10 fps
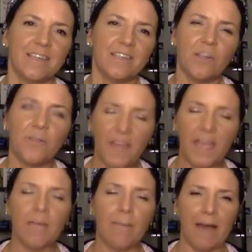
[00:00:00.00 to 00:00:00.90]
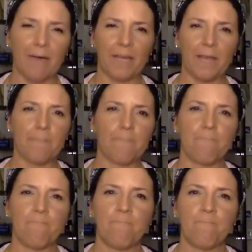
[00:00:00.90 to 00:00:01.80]
So think about it.
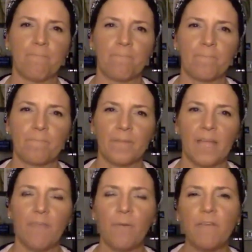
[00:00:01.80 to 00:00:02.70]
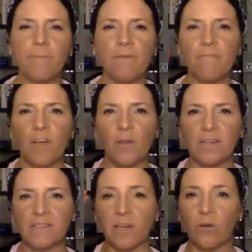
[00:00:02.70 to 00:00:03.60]
If we've been
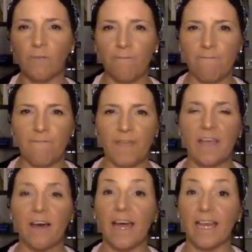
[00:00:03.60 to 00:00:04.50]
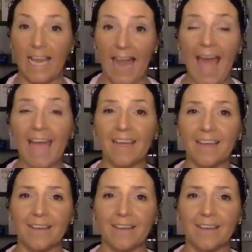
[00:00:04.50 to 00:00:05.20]
focusing on fear and lack,